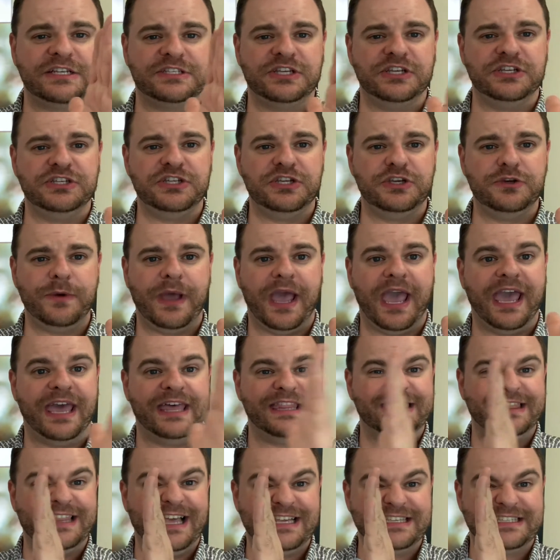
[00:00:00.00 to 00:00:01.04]
to do
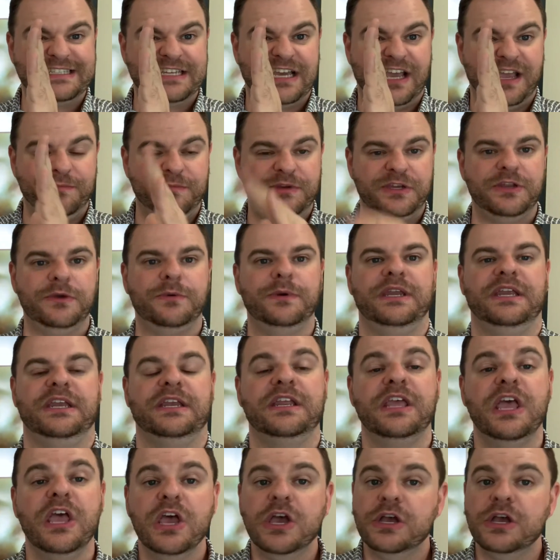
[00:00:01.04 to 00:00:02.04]
and less time to do it in.